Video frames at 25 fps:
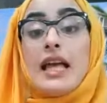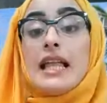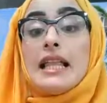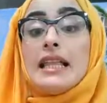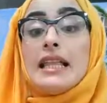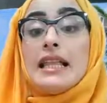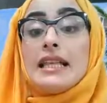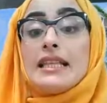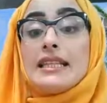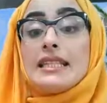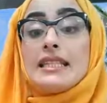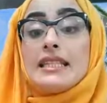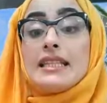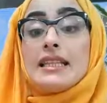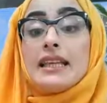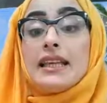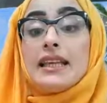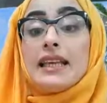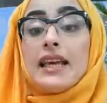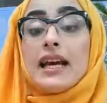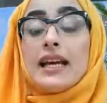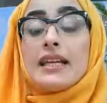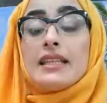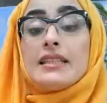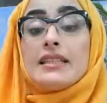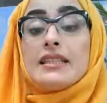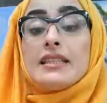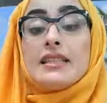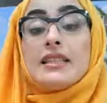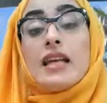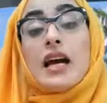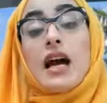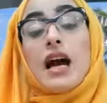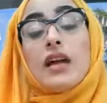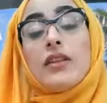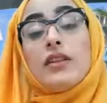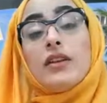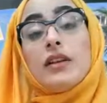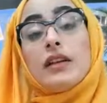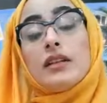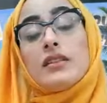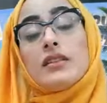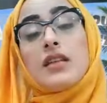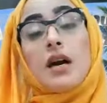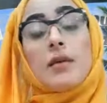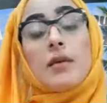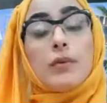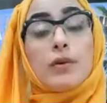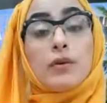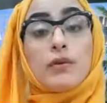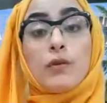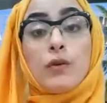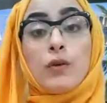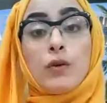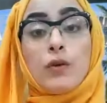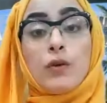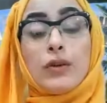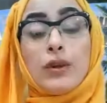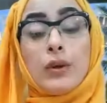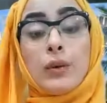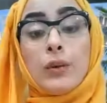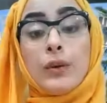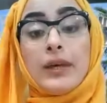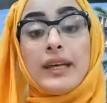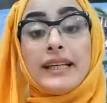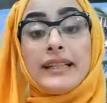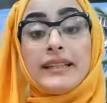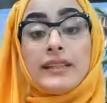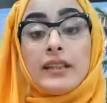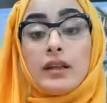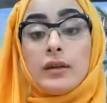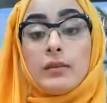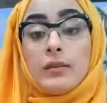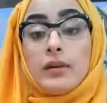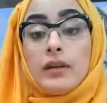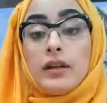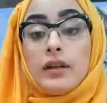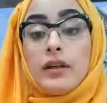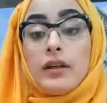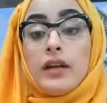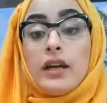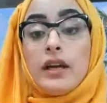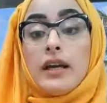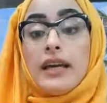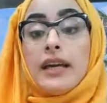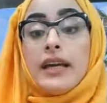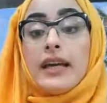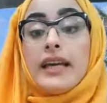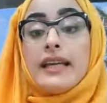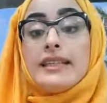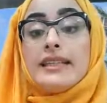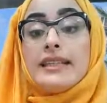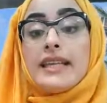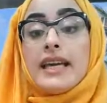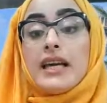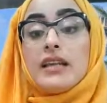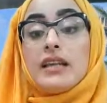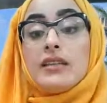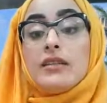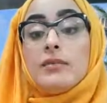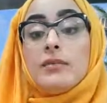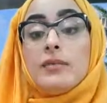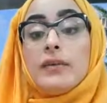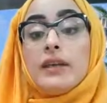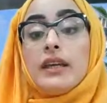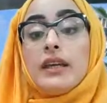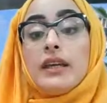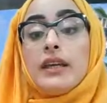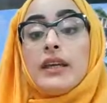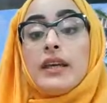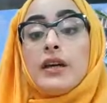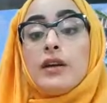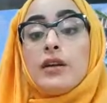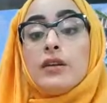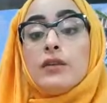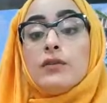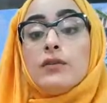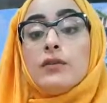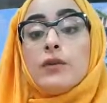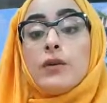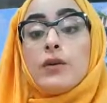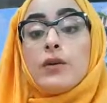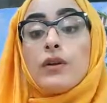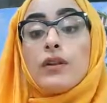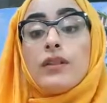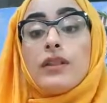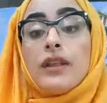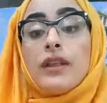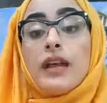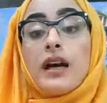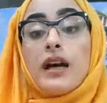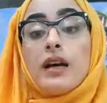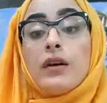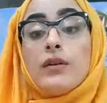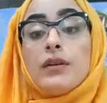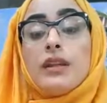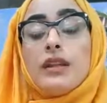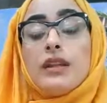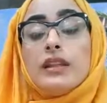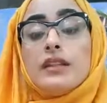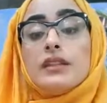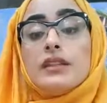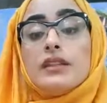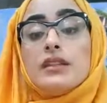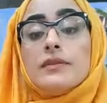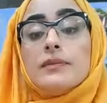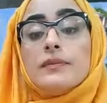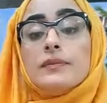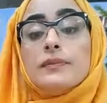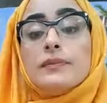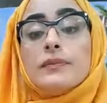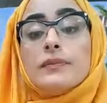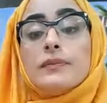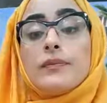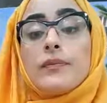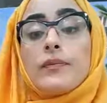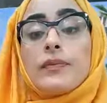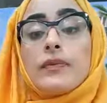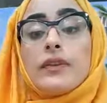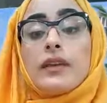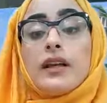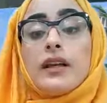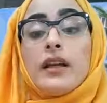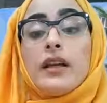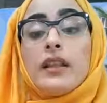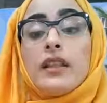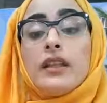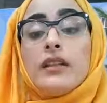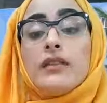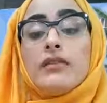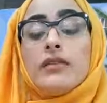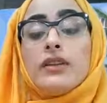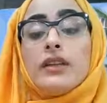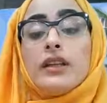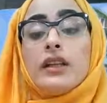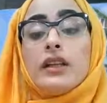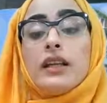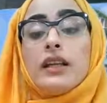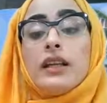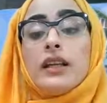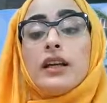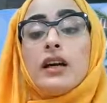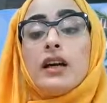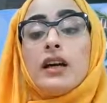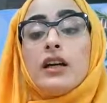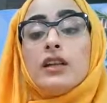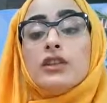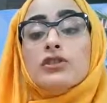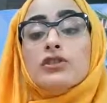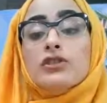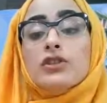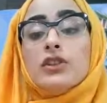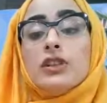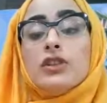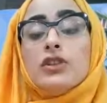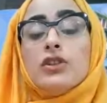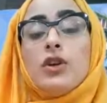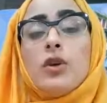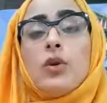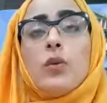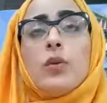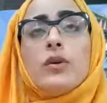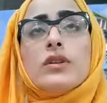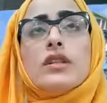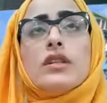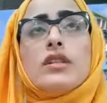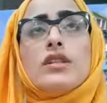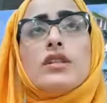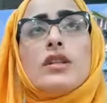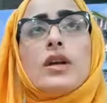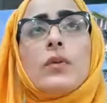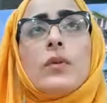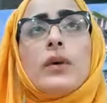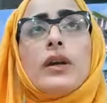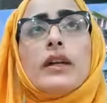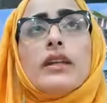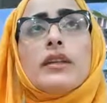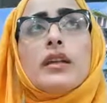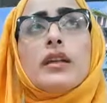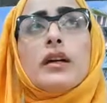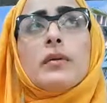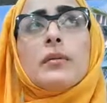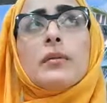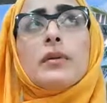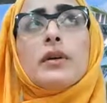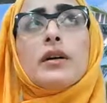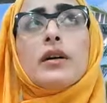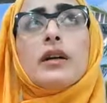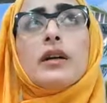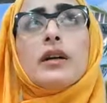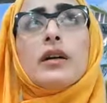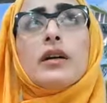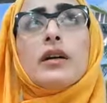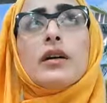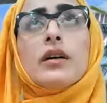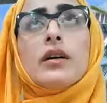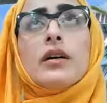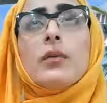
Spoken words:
Let's see and see the other example for the weak number. It can be 4,300. What is a weak number?